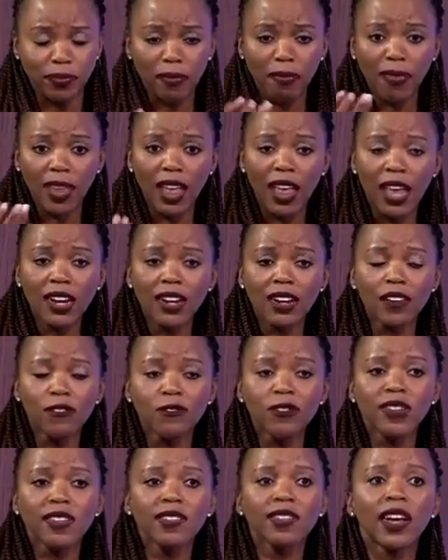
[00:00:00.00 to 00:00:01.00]
And
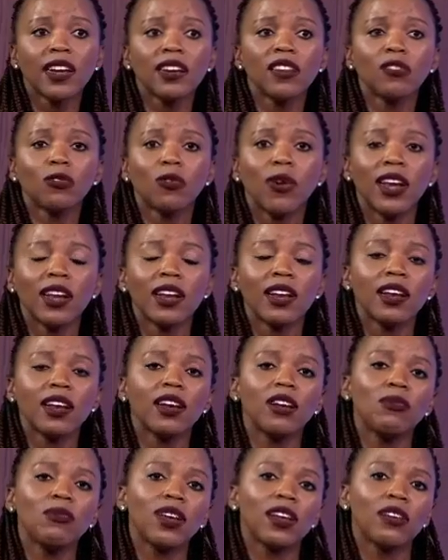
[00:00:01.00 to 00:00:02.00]
IFRS 9 is quite
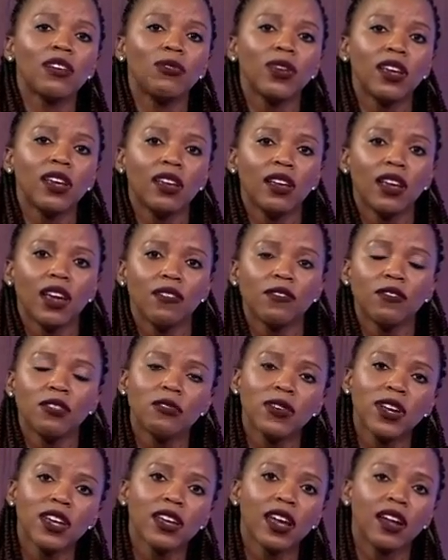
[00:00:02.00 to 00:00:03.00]
clear. We have
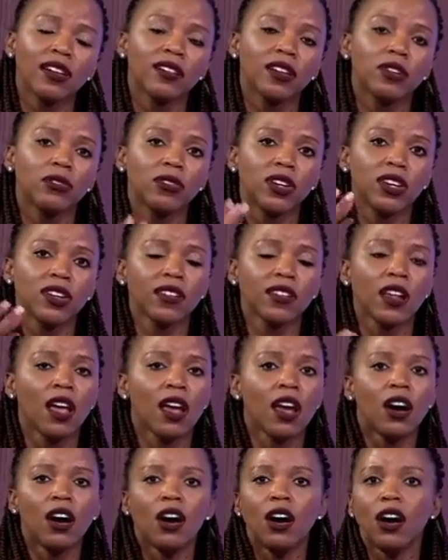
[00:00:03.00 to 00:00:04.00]
three categories
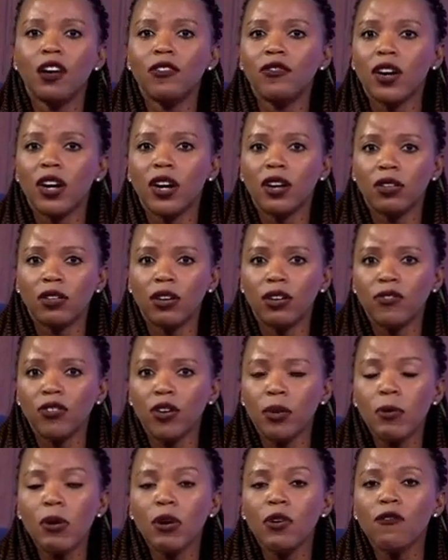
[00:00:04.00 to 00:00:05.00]
of
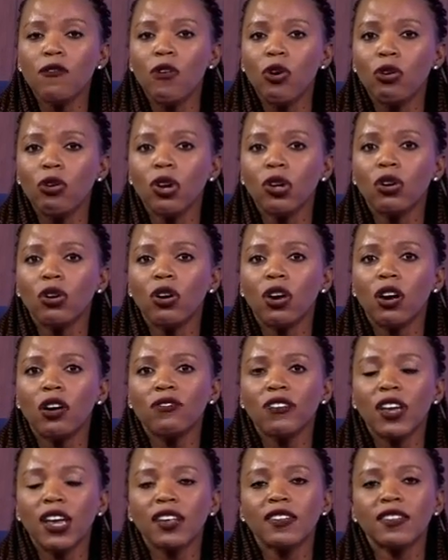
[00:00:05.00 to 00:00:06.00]
your portfolio of
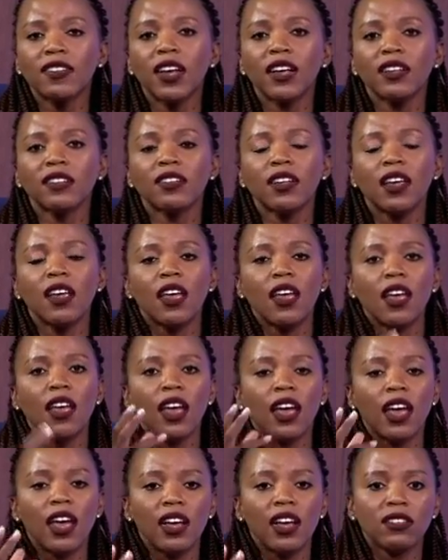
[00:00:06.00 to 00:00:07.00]
assets,
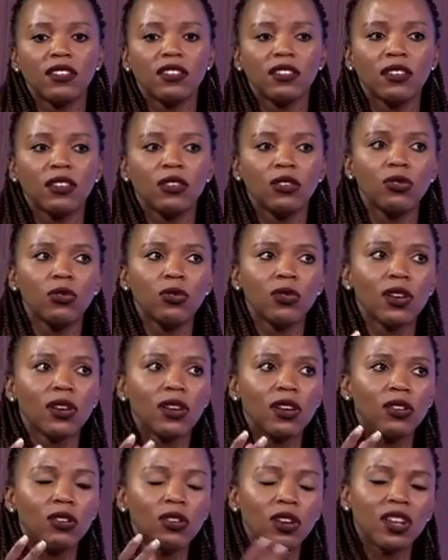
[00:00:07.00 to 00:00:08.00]
and
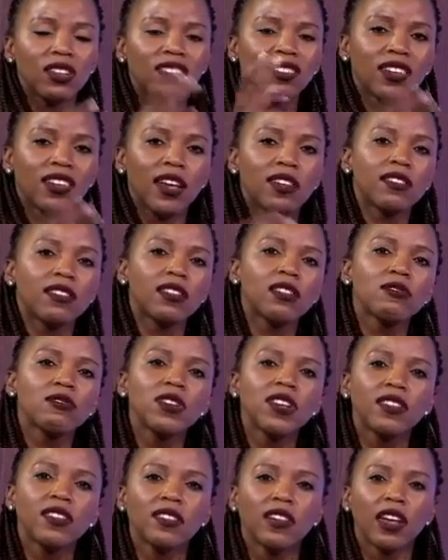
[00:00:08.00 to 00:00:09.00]
it takes a
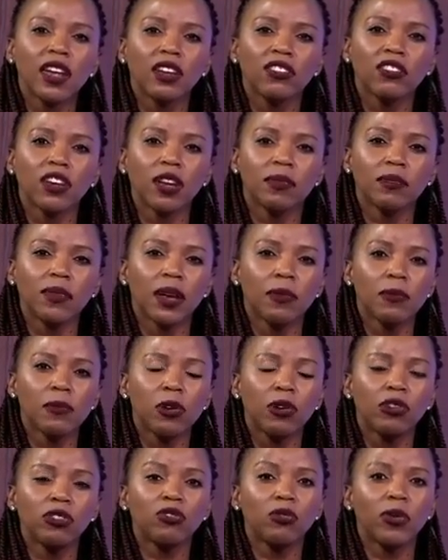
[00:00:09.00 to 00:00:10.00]
three-stage
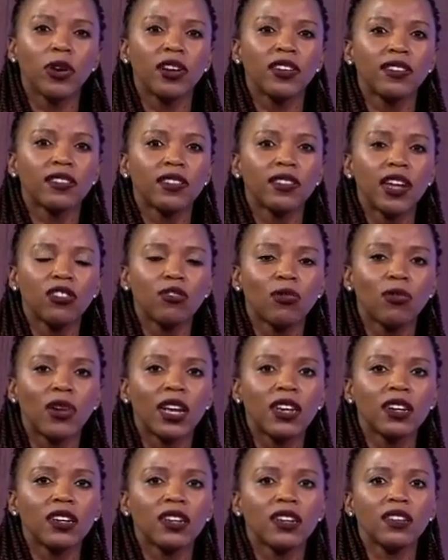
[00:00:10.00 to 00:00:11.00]
approach, whereas stage
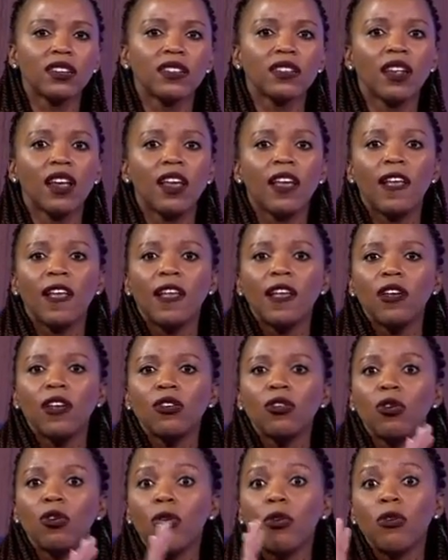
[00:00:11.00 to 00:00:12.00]
one is
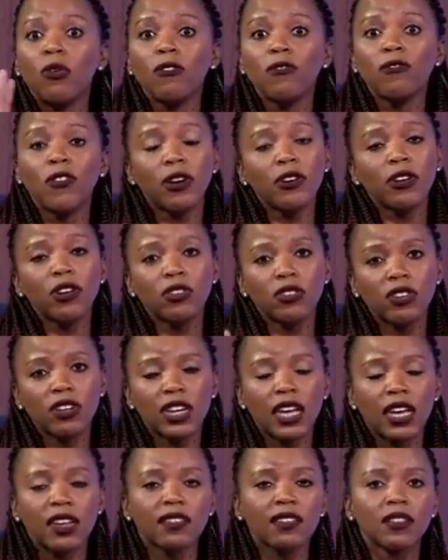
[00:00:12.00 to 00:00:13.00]
your very good
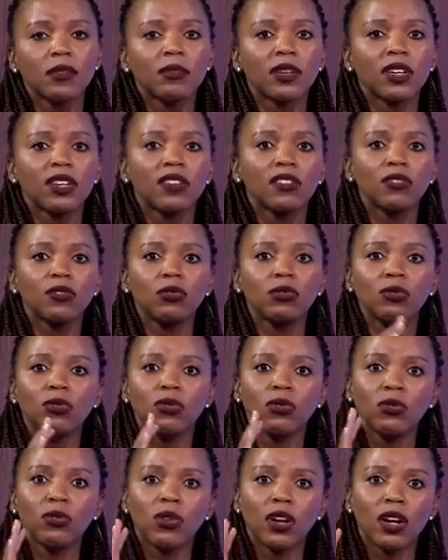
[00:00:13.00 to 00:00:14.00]
customers
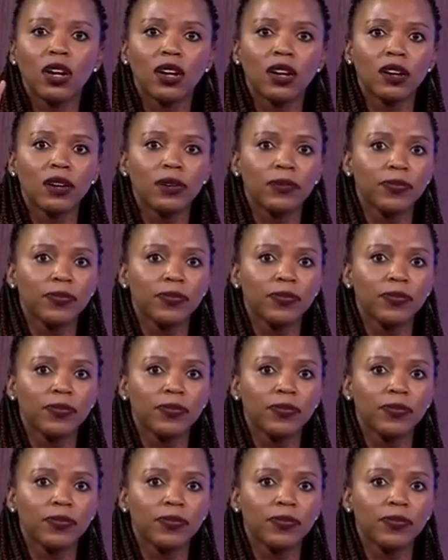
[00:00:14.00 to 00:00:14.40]
who are